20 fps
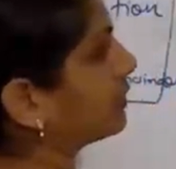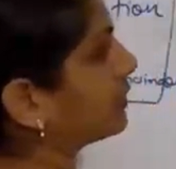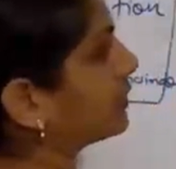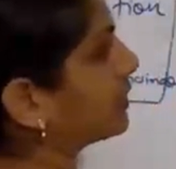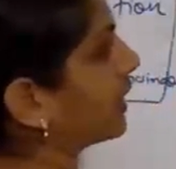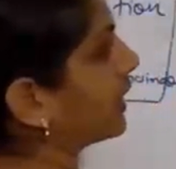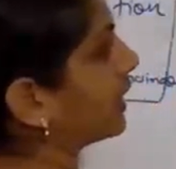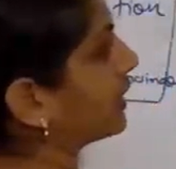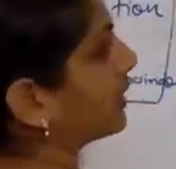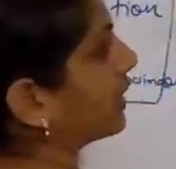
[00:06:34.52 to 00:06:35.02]

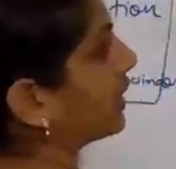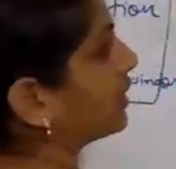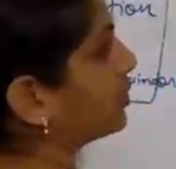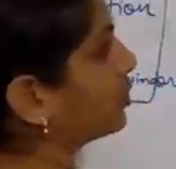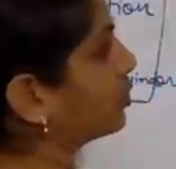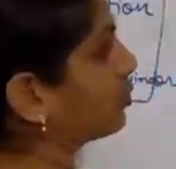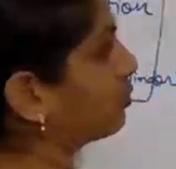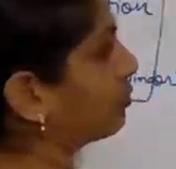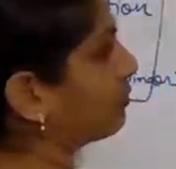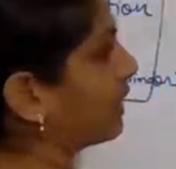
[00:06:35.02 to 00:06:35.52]
10
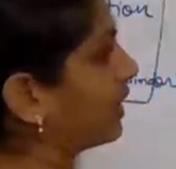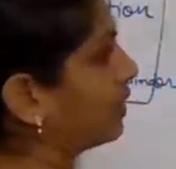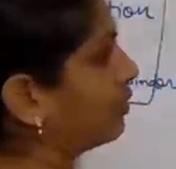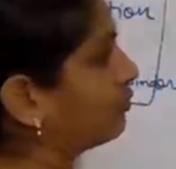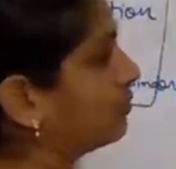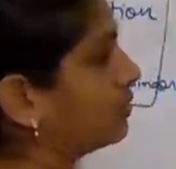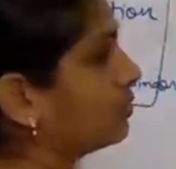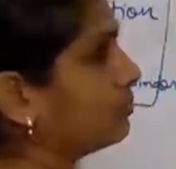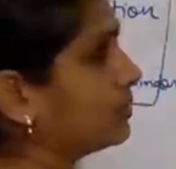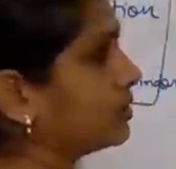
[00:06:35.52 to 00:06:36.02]
and 2
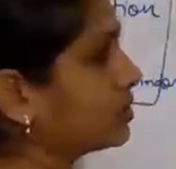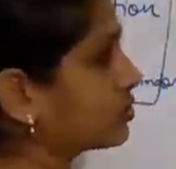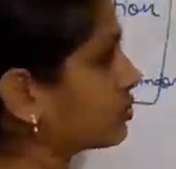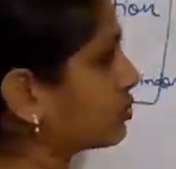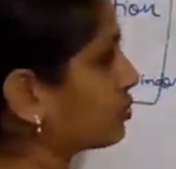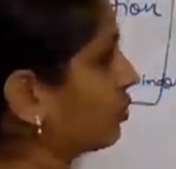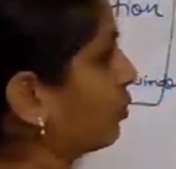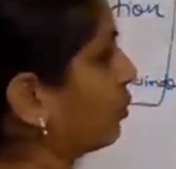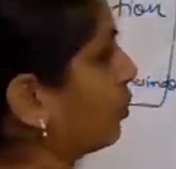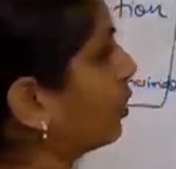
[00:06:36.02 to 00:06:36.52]
value will be
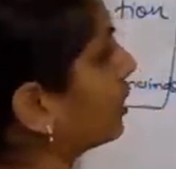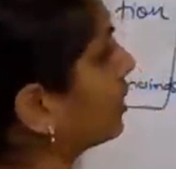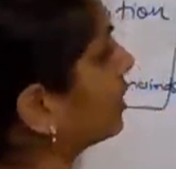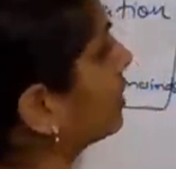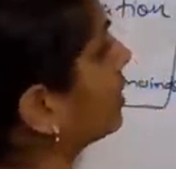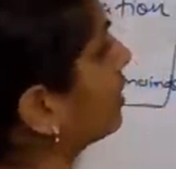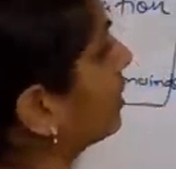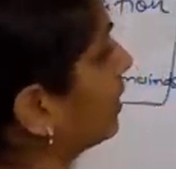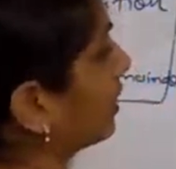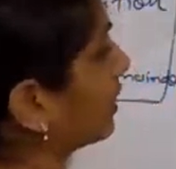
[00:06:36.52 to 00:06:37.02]
stored.
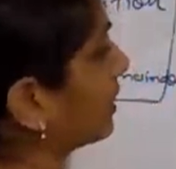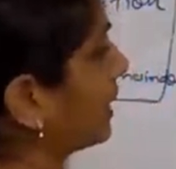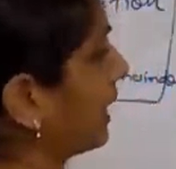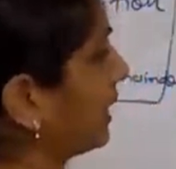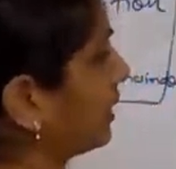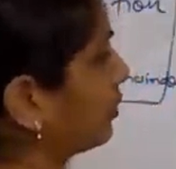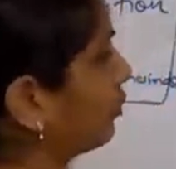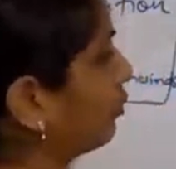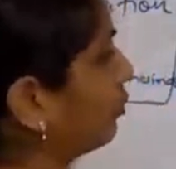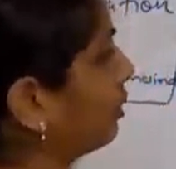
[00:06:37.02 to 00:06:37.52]

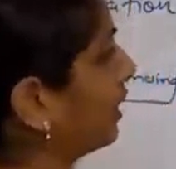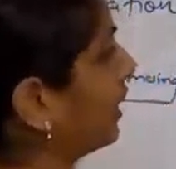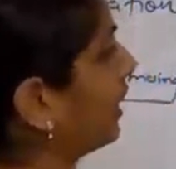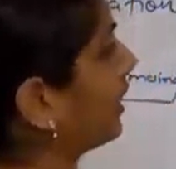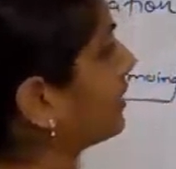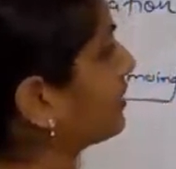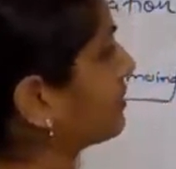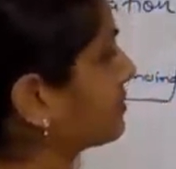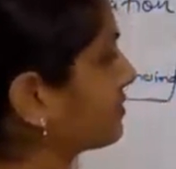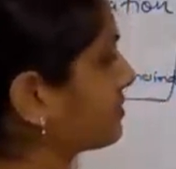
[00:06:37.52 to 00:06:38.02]

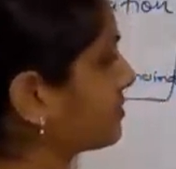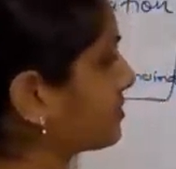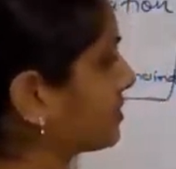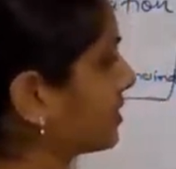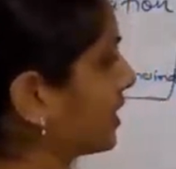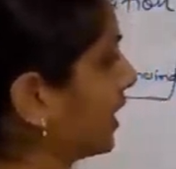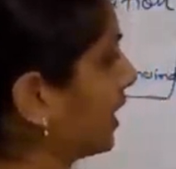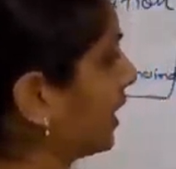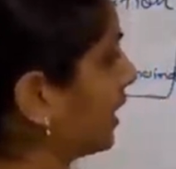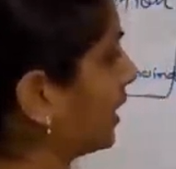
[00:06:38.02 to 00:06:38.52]
Calculate
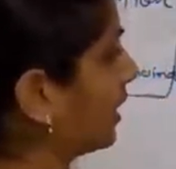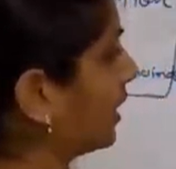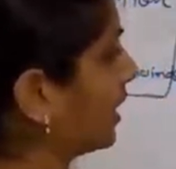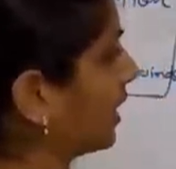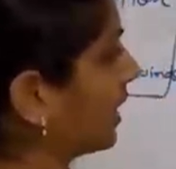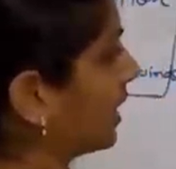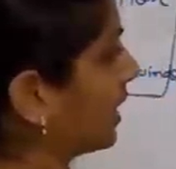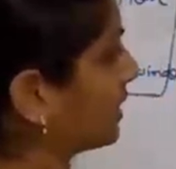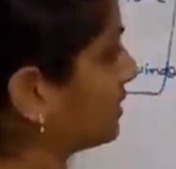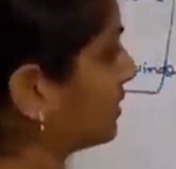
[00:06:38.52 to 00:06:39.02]

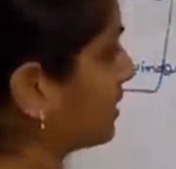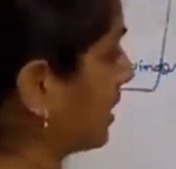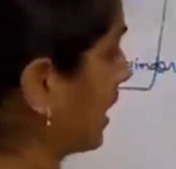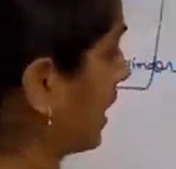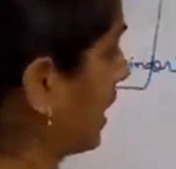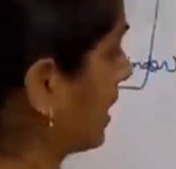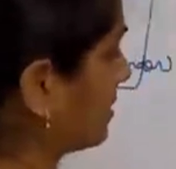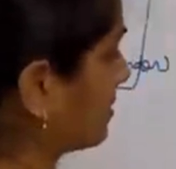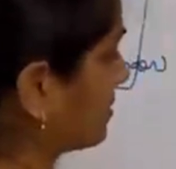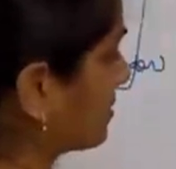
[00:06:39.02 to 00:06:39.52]
C and the
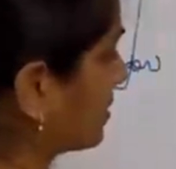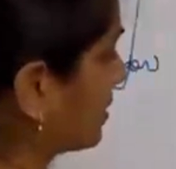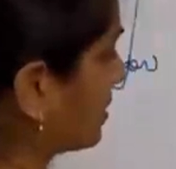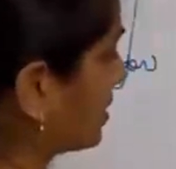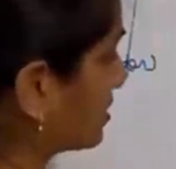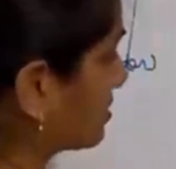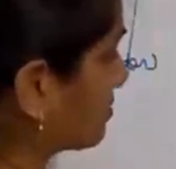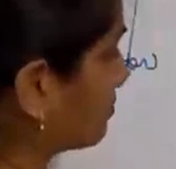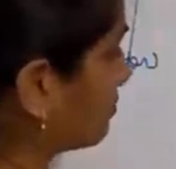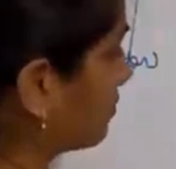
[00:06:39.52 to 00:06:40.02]
answer
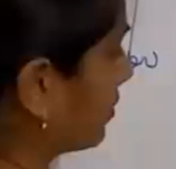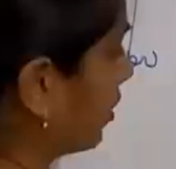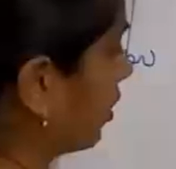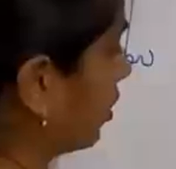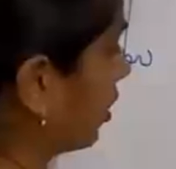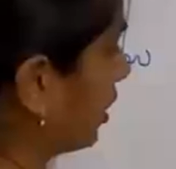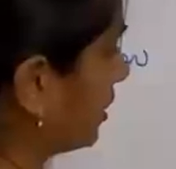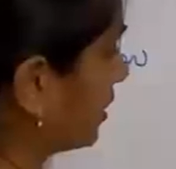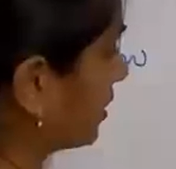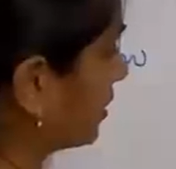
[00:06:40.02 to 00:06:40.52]
is
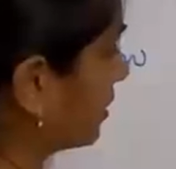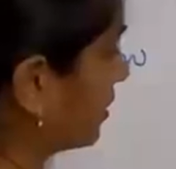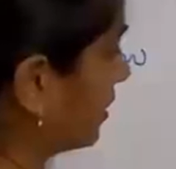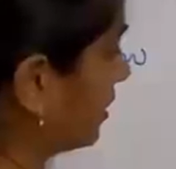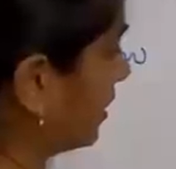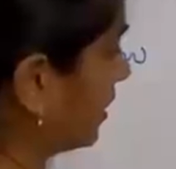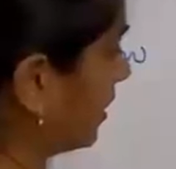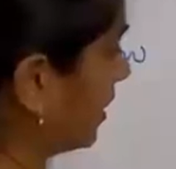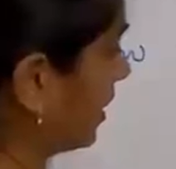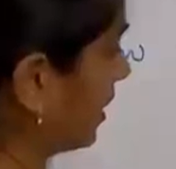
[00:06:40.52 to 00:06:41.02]
what?
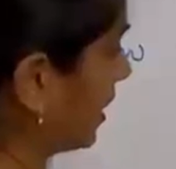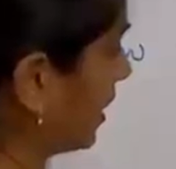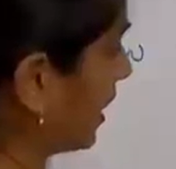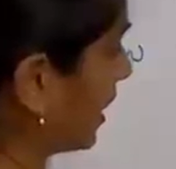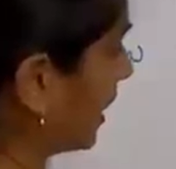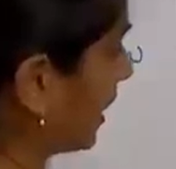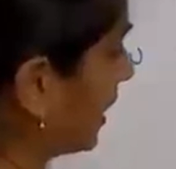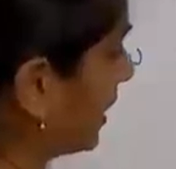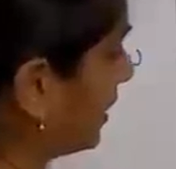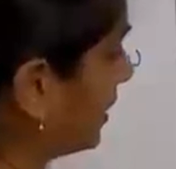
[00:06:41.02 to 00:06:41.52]

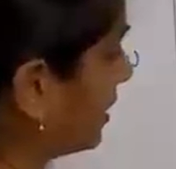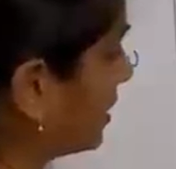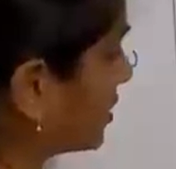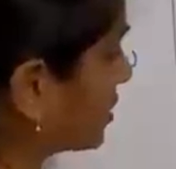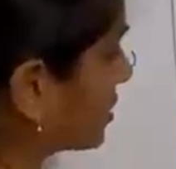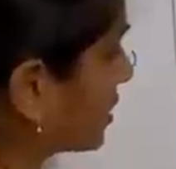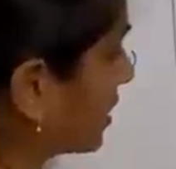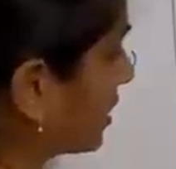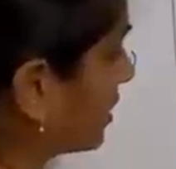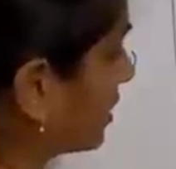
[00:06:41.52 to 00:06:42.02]

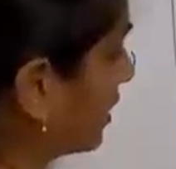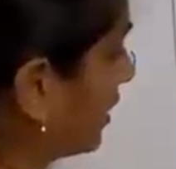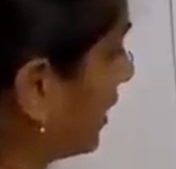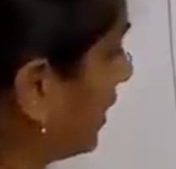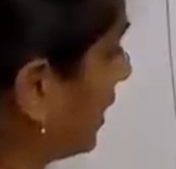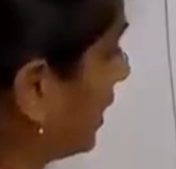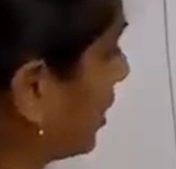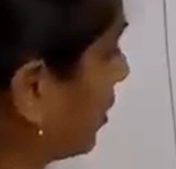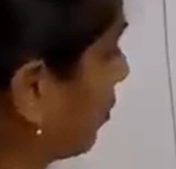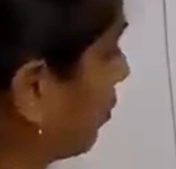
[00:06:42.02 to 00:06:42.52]
Addition
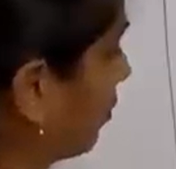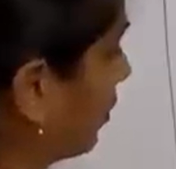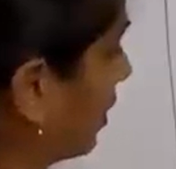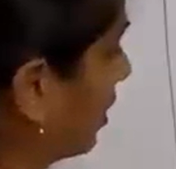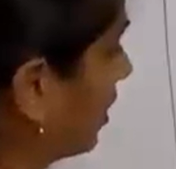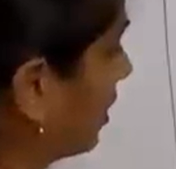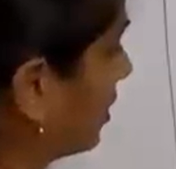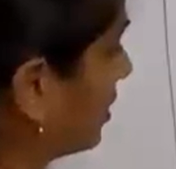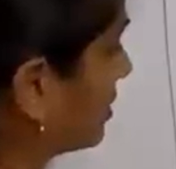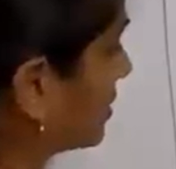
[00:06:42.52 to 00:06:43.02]

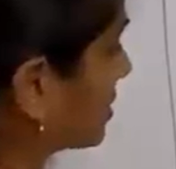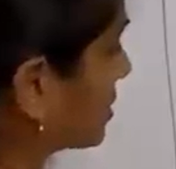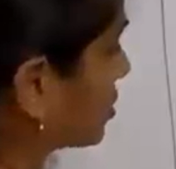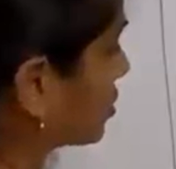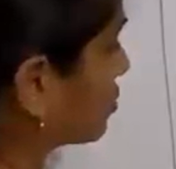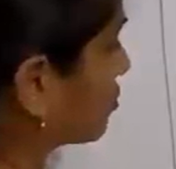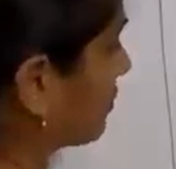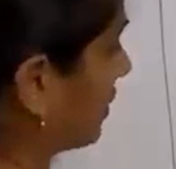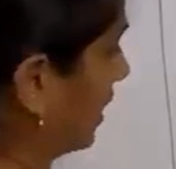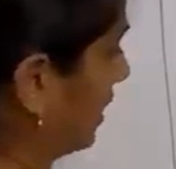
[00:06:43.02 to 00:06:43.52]
equals
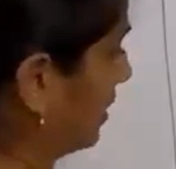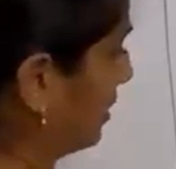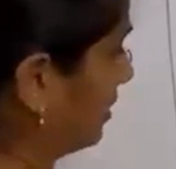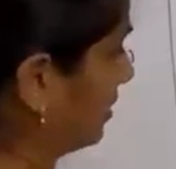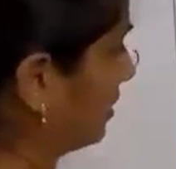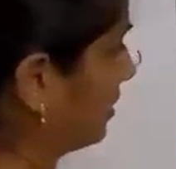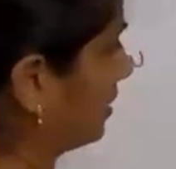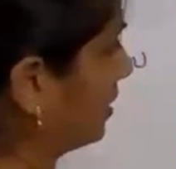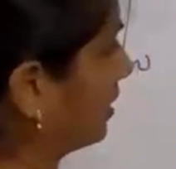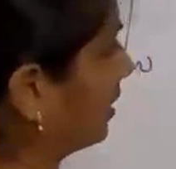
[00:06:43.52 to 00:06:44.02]
12.
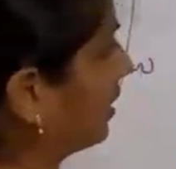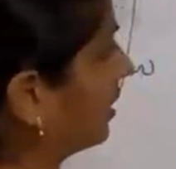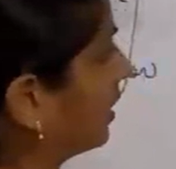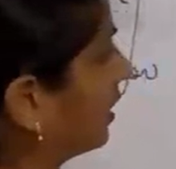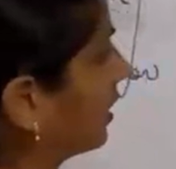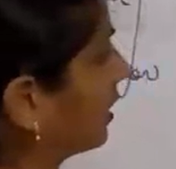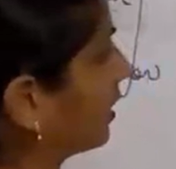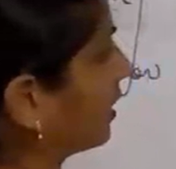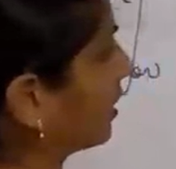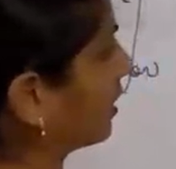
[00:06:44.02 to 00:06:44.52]

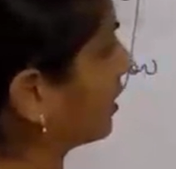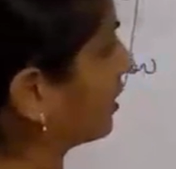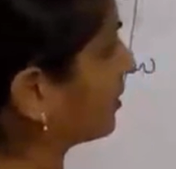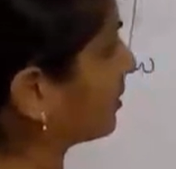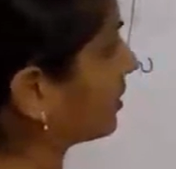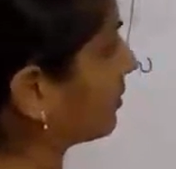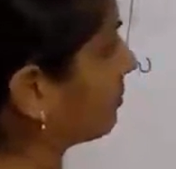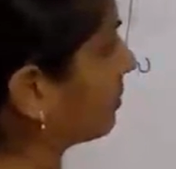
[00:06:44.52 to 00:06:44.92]
The